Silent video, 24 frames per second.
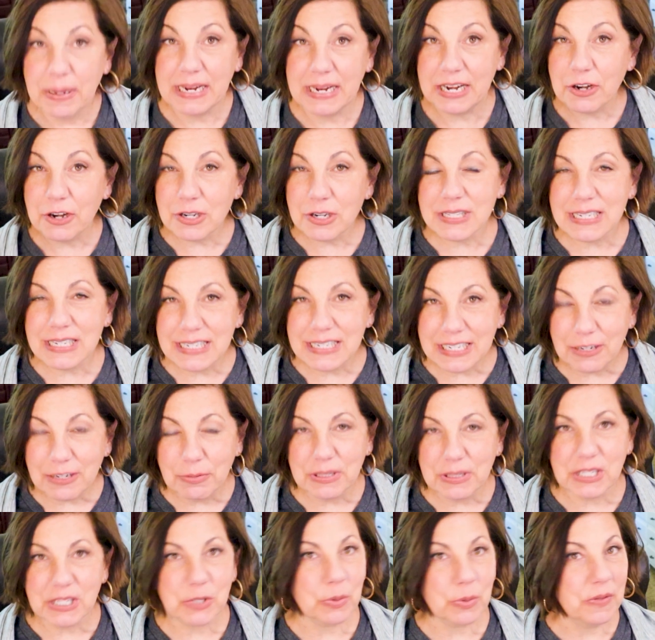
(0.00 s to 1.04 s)
but here's the deal
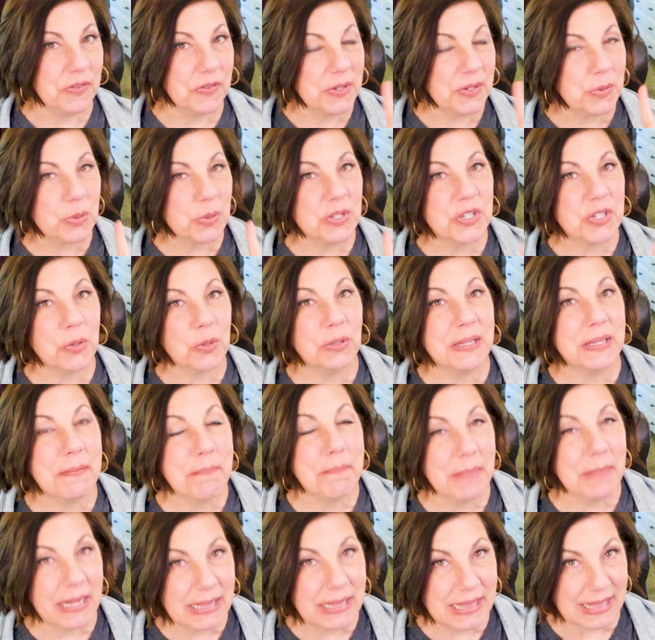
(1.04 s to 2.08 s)
with this one. This one's only
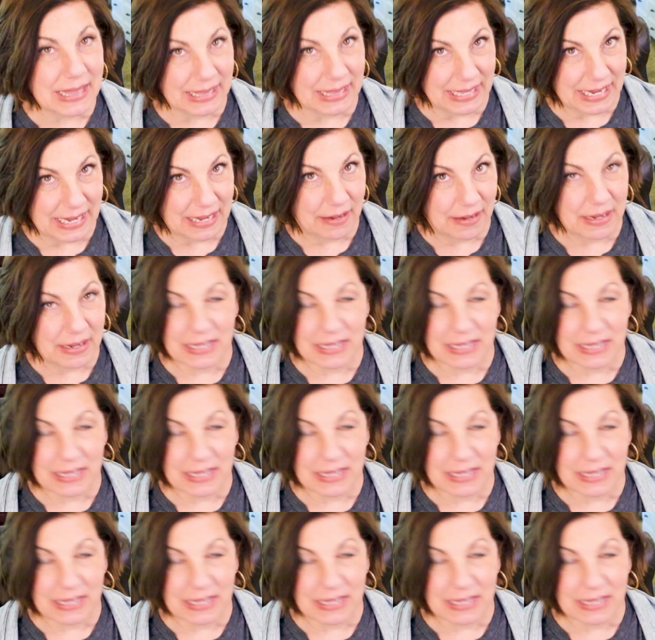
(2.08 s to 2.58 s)
monthly.